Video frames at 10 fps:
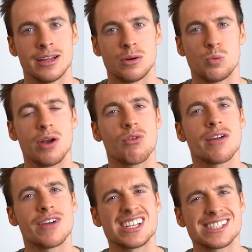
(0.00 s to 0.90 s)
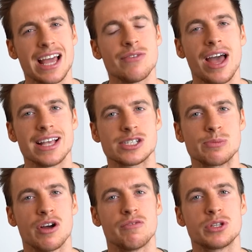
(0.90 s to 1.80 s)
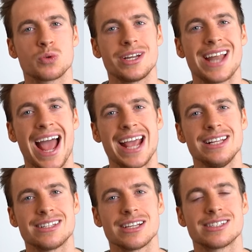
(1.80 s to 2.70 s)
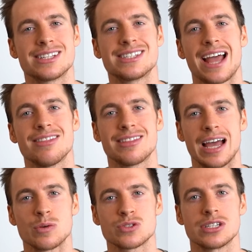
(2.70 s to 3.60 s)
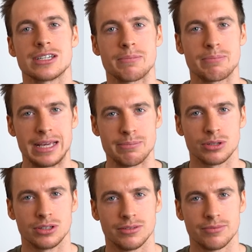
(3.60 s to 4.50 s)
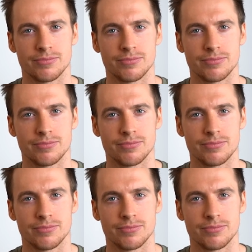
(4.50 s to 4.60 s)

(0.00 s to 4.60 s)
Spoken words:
we arrive at a safe estimate of between 8 to 10,000 people.